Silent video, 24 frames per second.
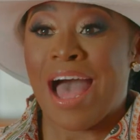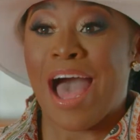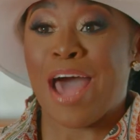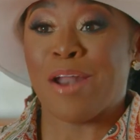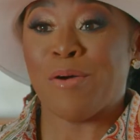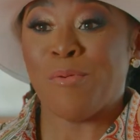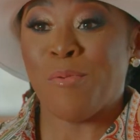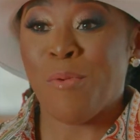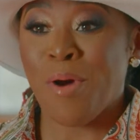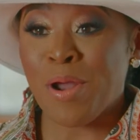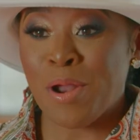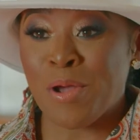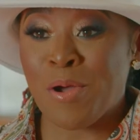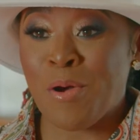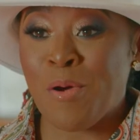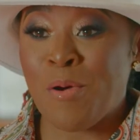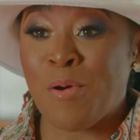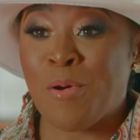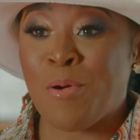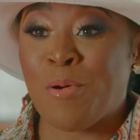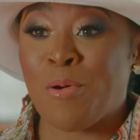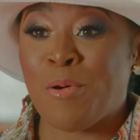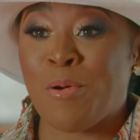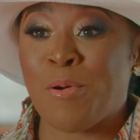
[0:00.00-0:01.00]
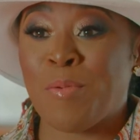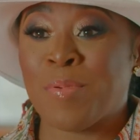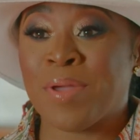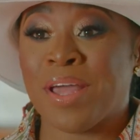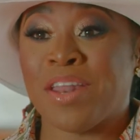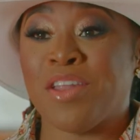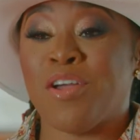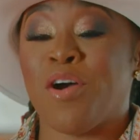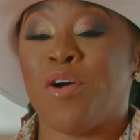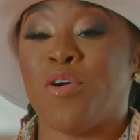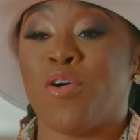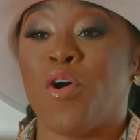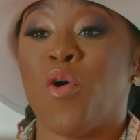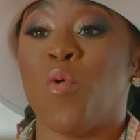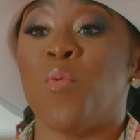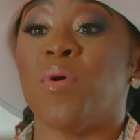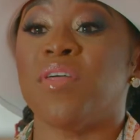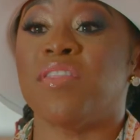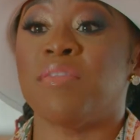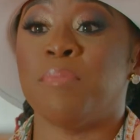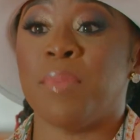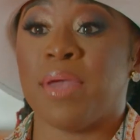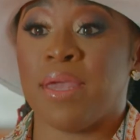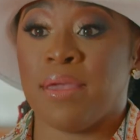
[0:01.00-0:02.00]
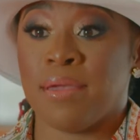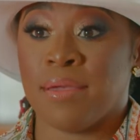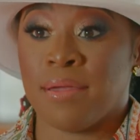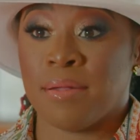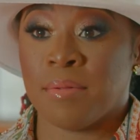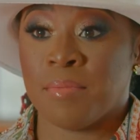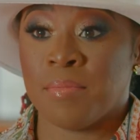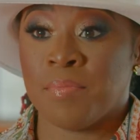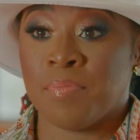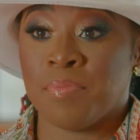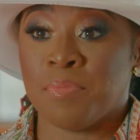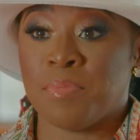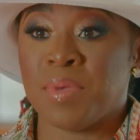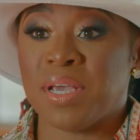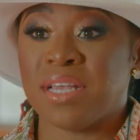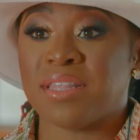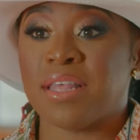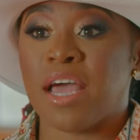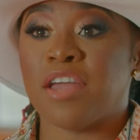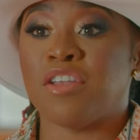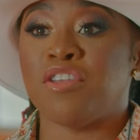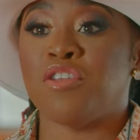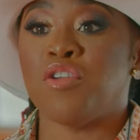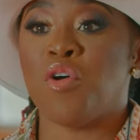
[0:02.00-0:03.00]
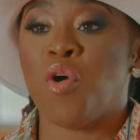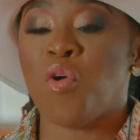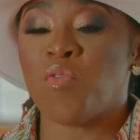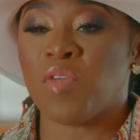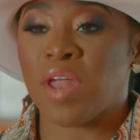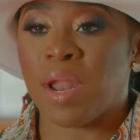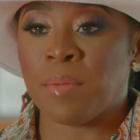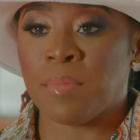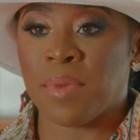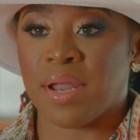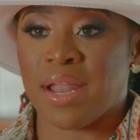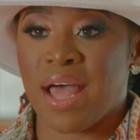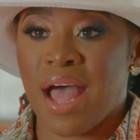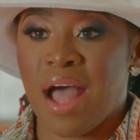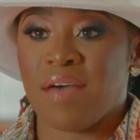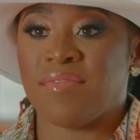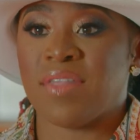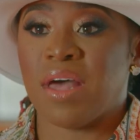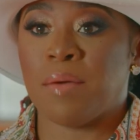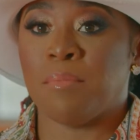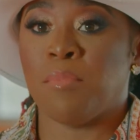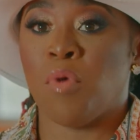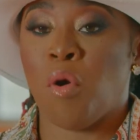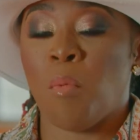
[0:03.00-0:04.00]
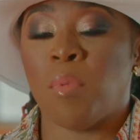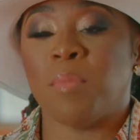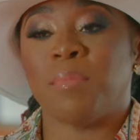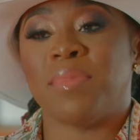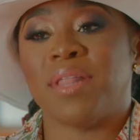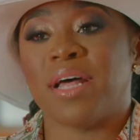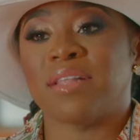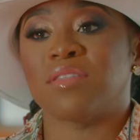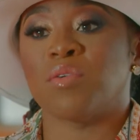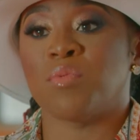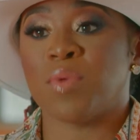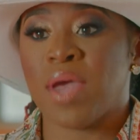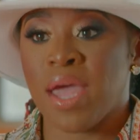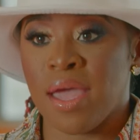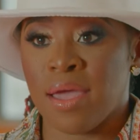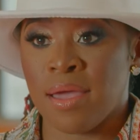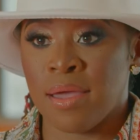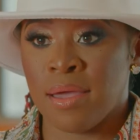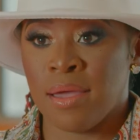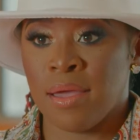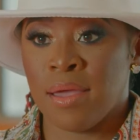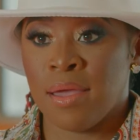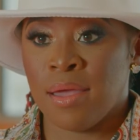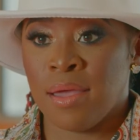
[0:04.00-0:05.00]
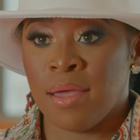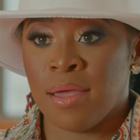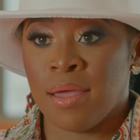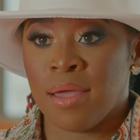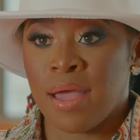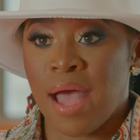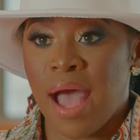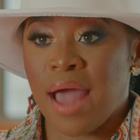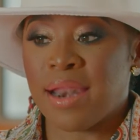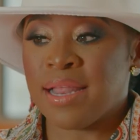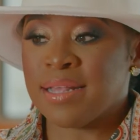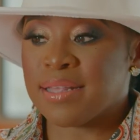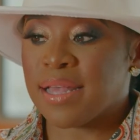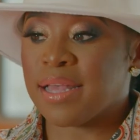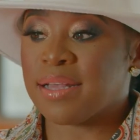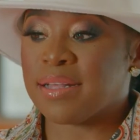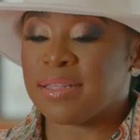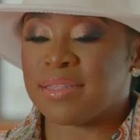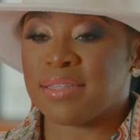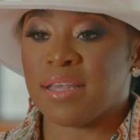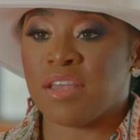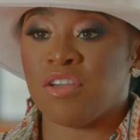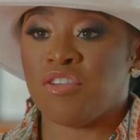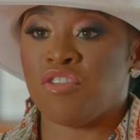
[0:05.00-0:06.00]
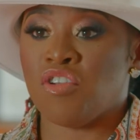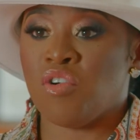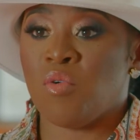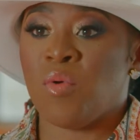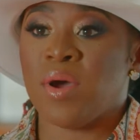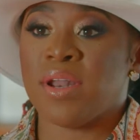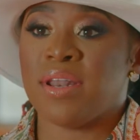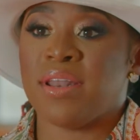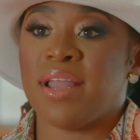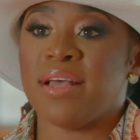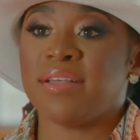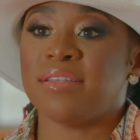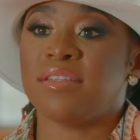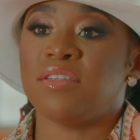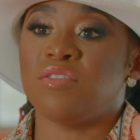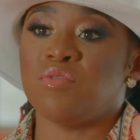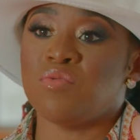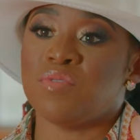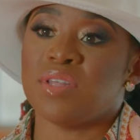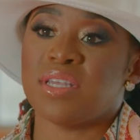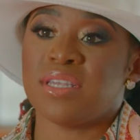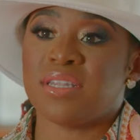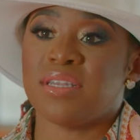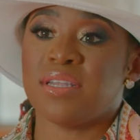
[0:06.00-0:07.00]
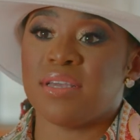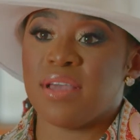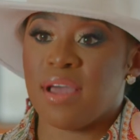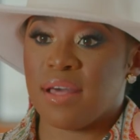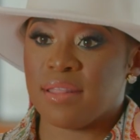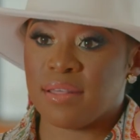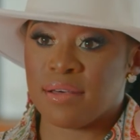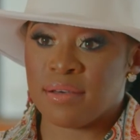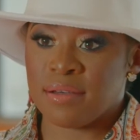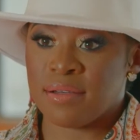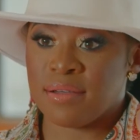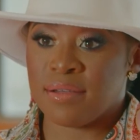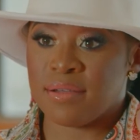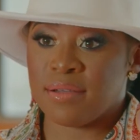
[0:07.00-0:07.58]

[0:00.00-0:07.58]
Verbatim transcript: I don't want to go home. Can y'all go with me? Because I know that I'm going to have that moment, but that's okay. At least I can say, you know what, let's do this together.